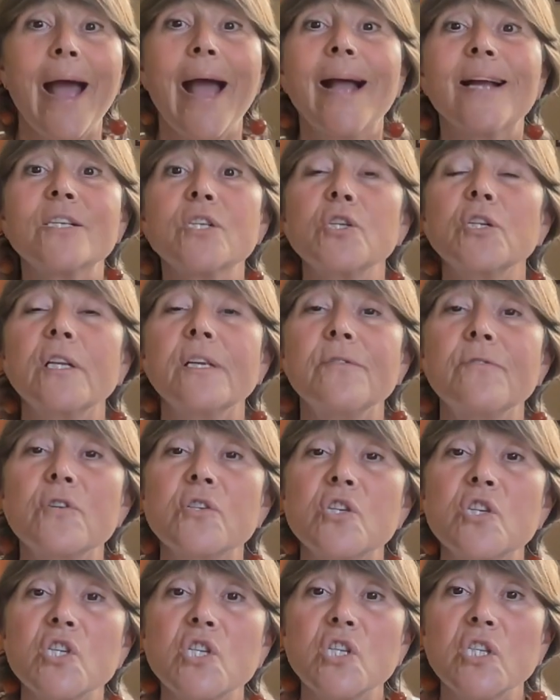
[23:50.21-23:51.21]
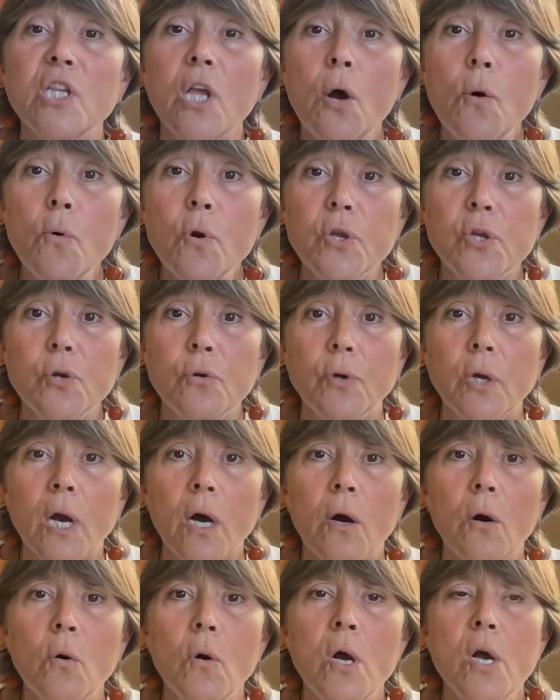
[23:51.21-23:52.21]
Actually, the slower you
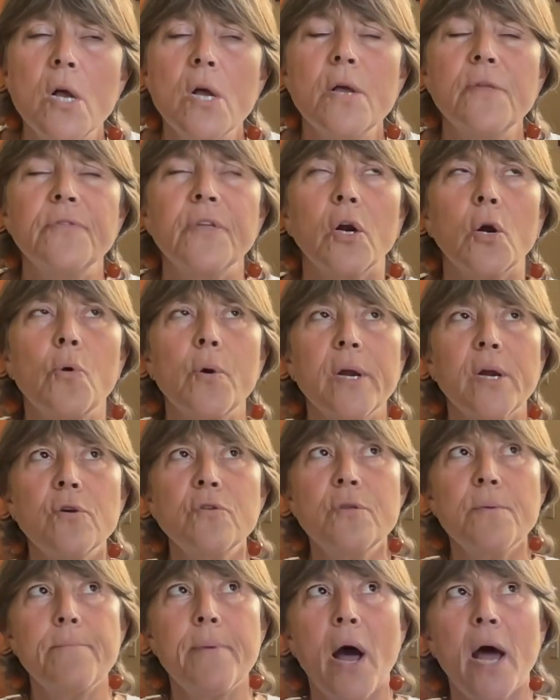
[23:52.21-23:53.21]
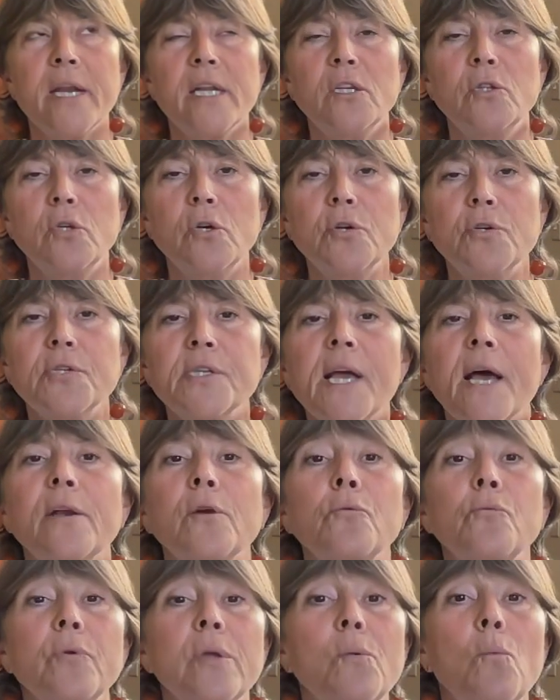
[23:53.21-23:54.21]
go, the quicker the body learns how to
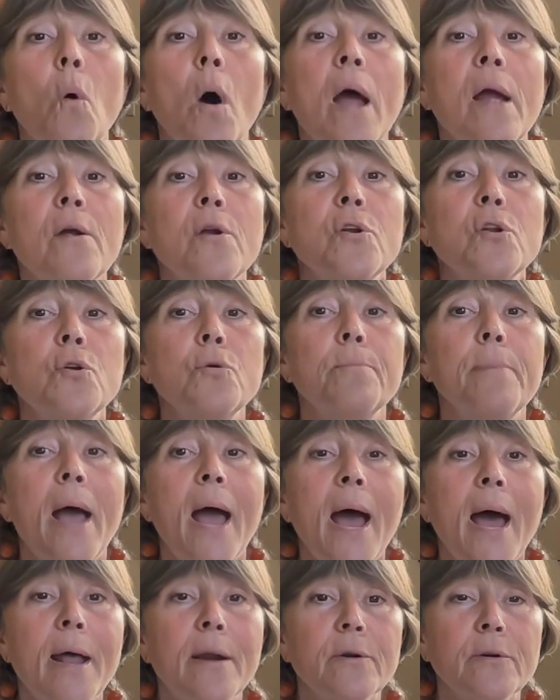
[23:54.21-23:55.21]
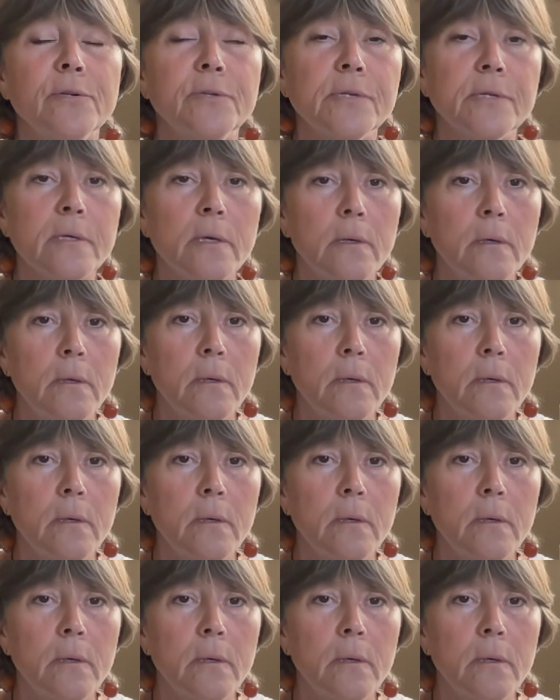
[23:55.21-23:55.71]
rewire new patterns.